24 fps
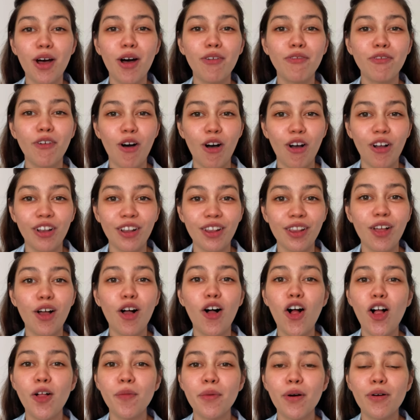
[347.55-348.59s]
of all,
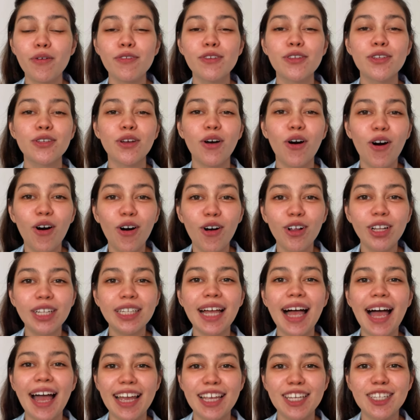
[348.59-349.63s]
almost
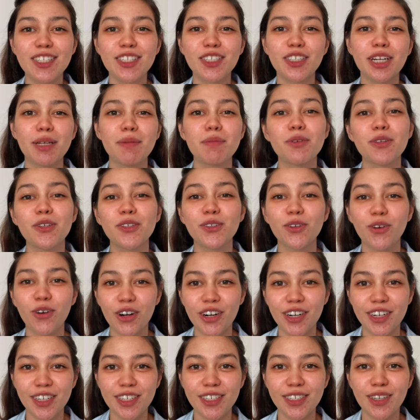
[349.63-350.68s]
all ice cream
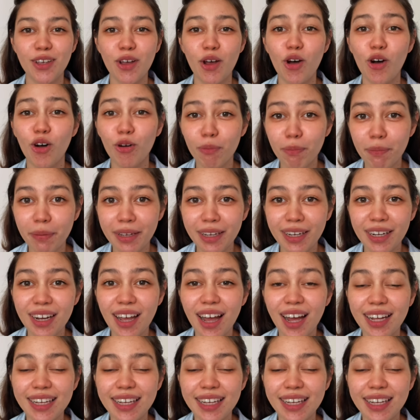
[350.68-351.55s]
stores open